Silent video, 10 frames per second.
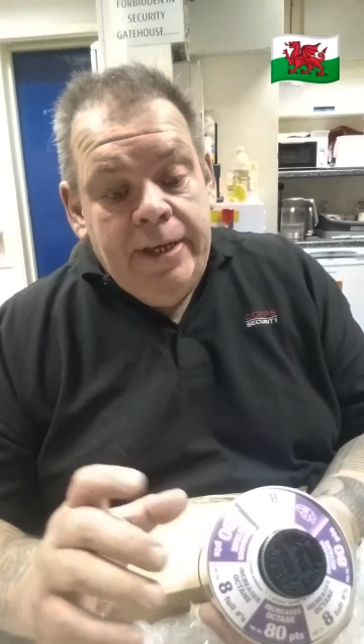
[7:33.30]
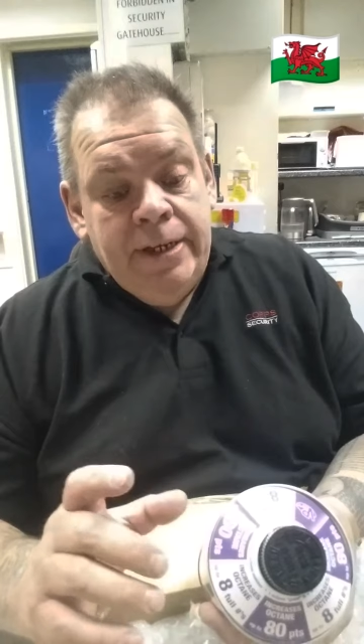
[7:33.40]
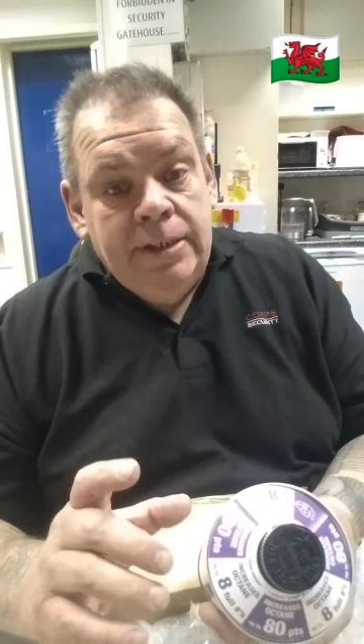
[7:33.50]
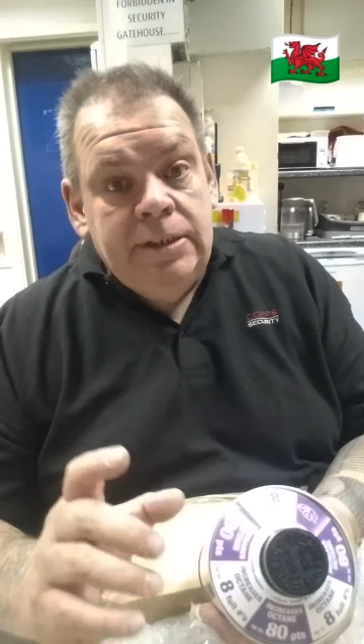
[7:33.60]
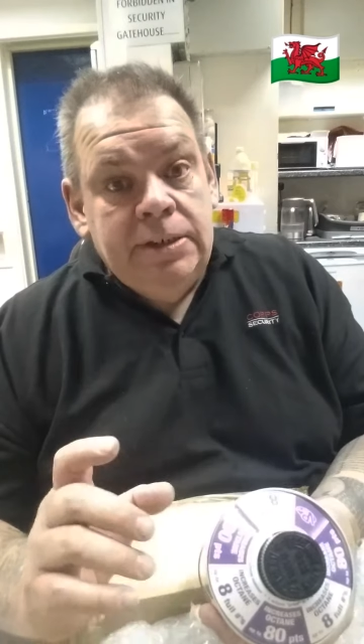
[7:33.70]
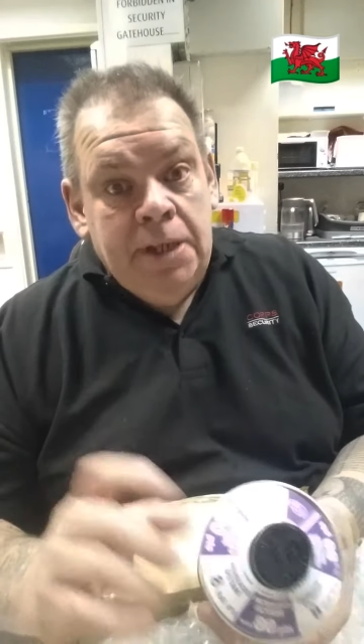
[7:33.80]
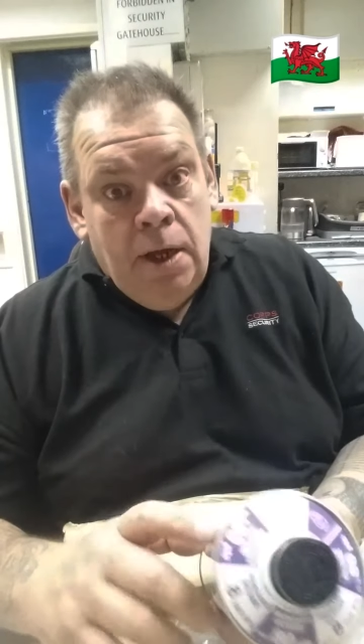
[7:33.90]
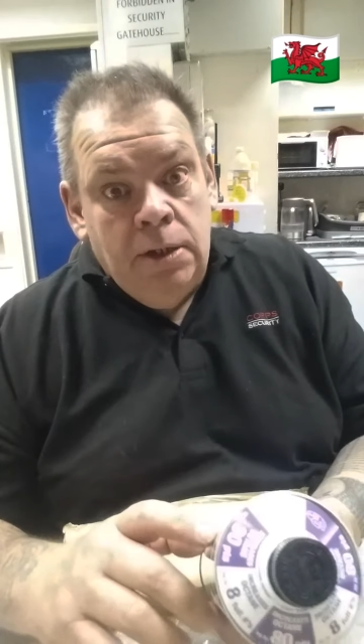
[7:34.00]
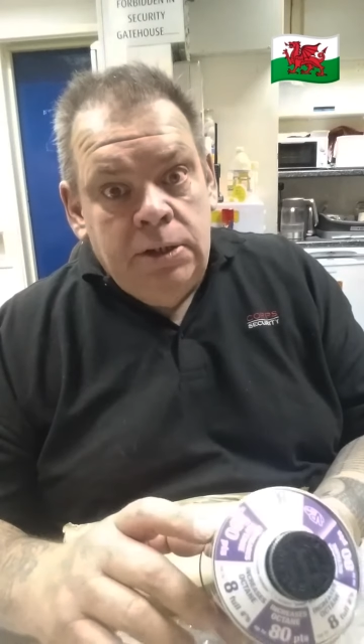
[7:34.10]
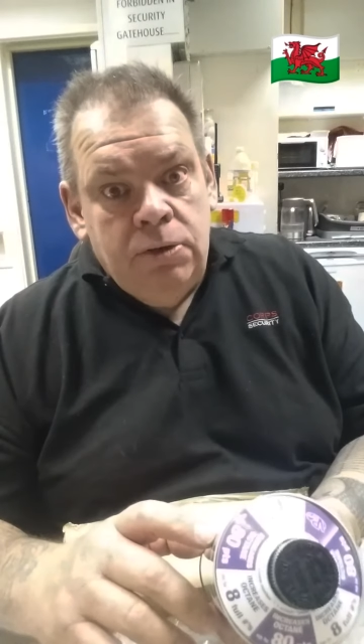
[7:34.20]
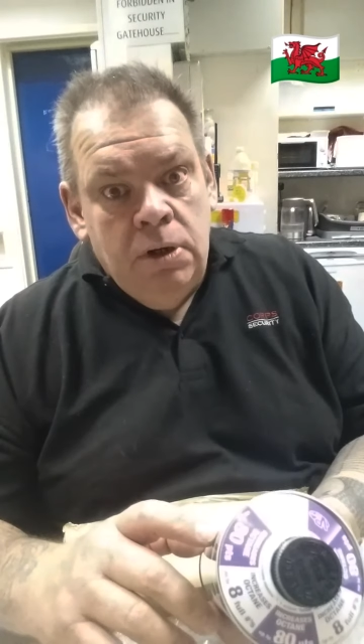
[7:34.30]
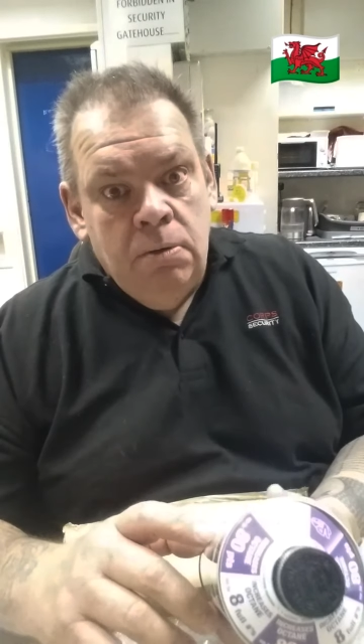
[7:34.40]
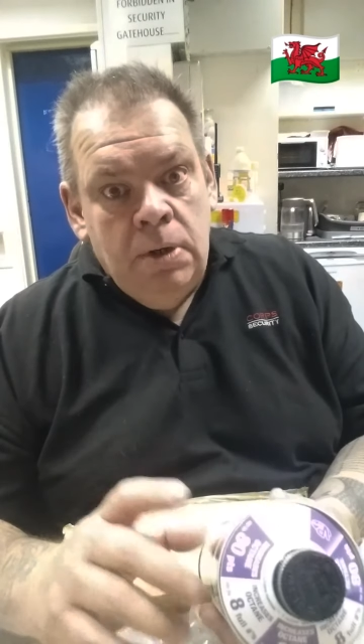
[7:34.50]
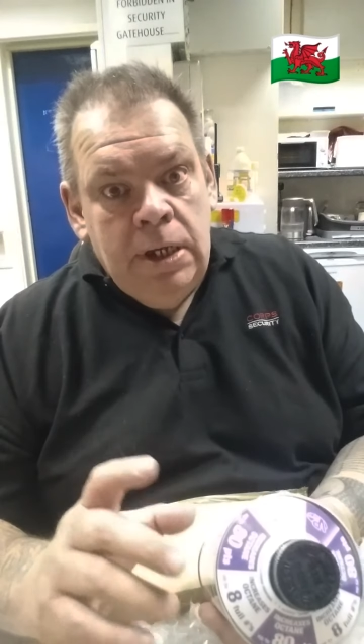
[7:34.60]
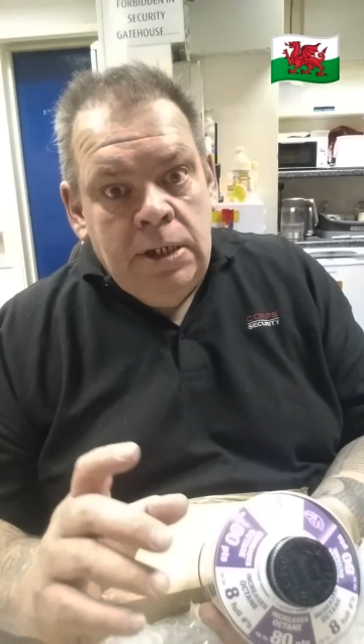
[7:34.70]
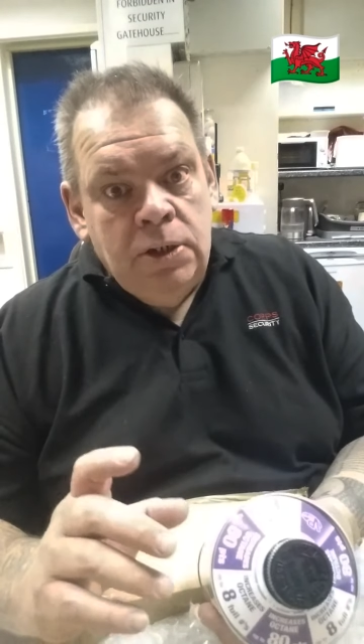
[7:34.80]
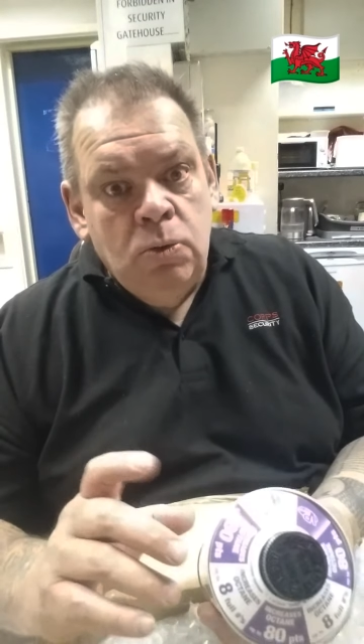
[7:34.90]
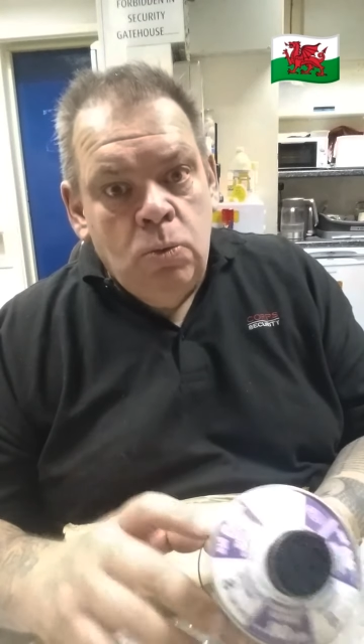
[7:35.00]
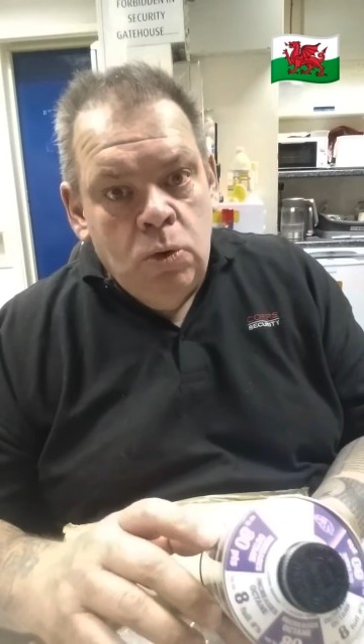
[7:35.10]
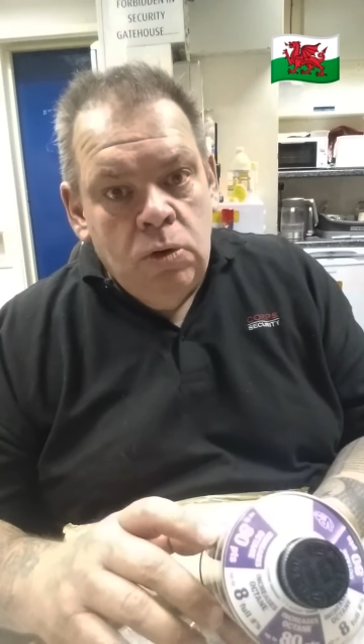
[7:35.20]
and it starts straight away and there's
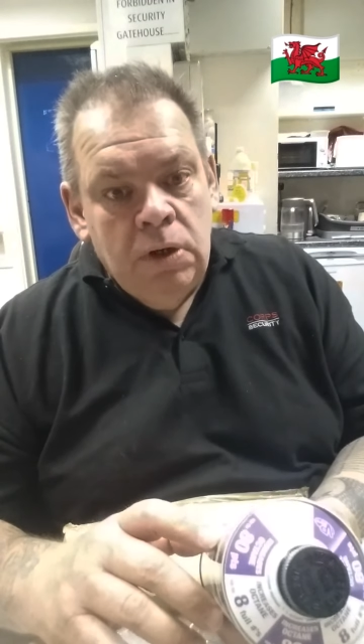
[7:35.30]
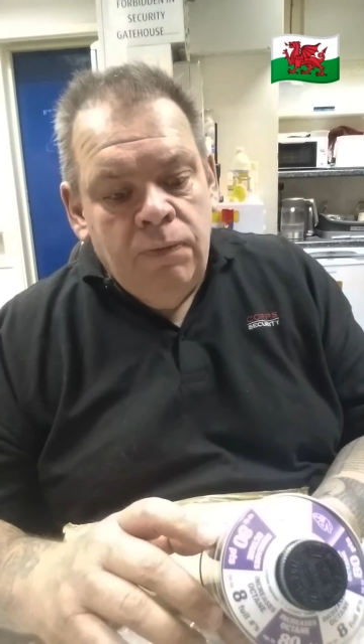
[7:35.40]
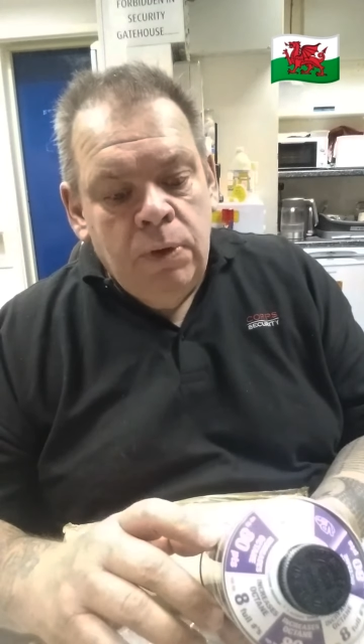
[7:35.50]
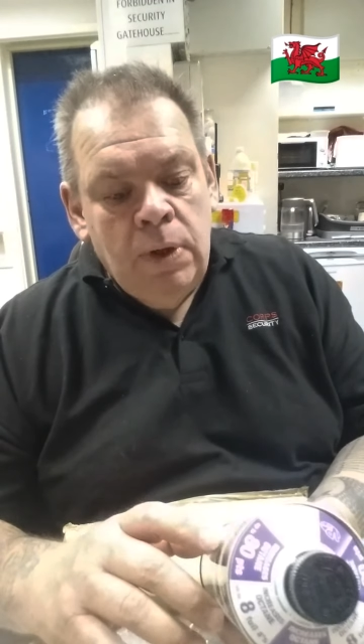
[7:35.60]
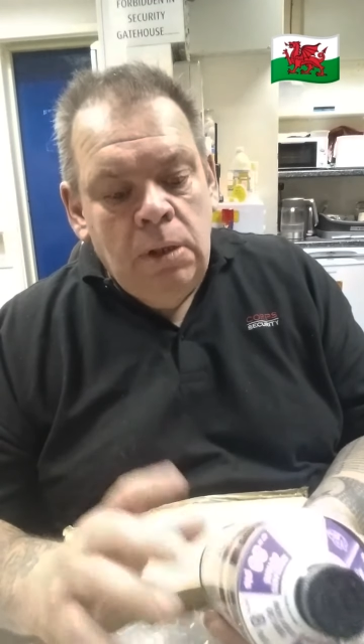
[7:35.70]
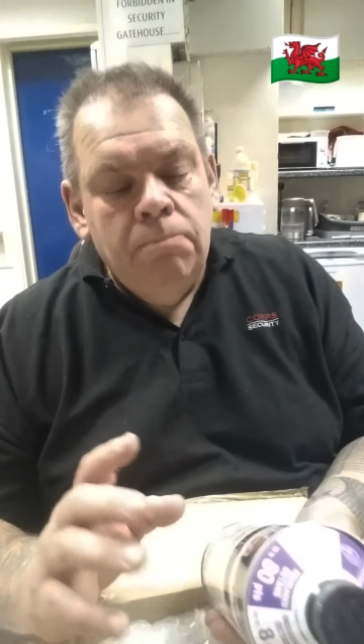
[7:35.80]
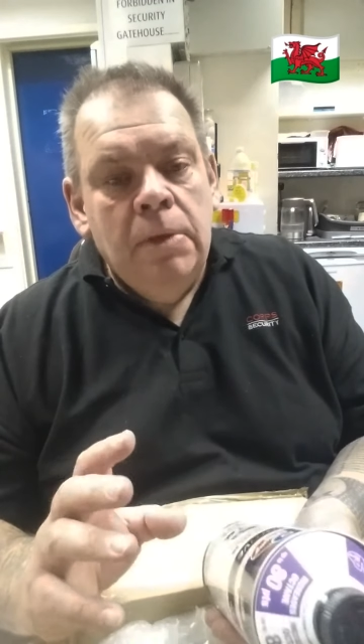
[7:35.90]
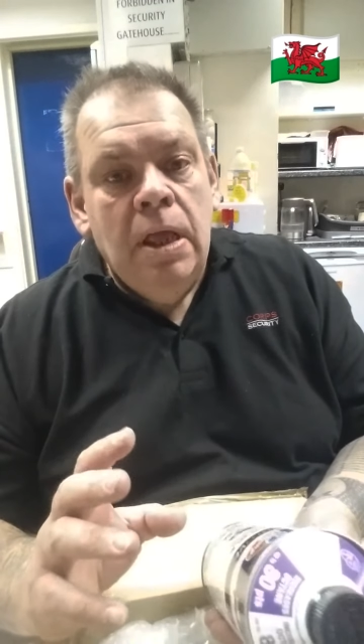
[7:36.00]
no water in the fuel,